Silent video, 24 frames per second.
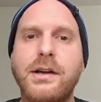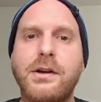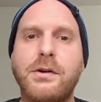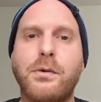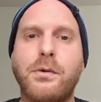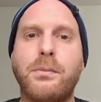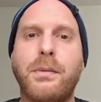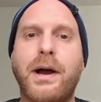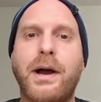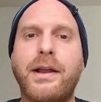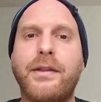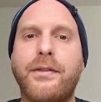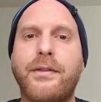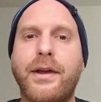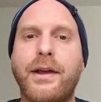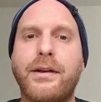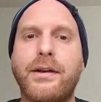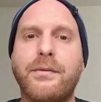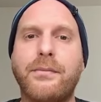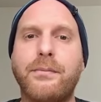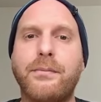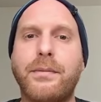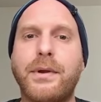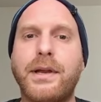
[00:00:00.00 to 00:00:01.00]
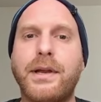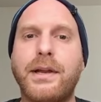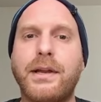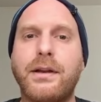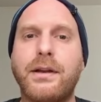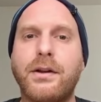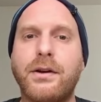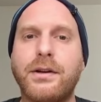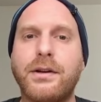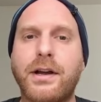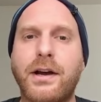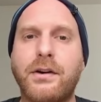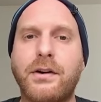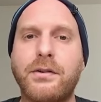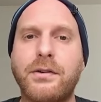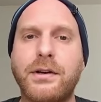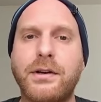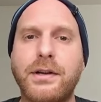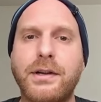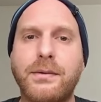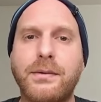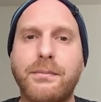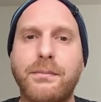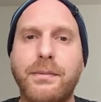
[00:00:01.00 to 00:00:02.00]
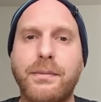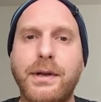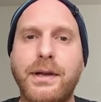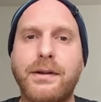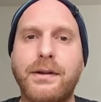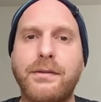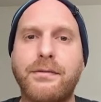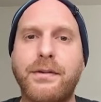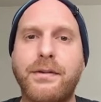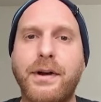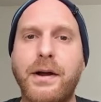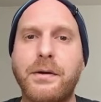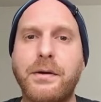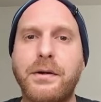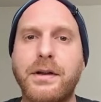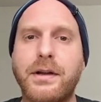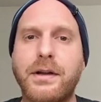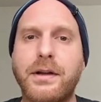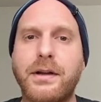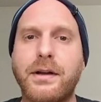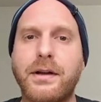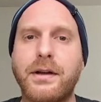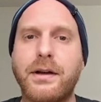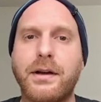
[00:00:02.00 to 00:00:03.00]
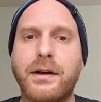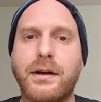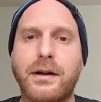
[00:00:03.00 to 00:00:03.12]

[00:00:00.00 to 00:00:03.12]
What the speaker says: who might then be not only be very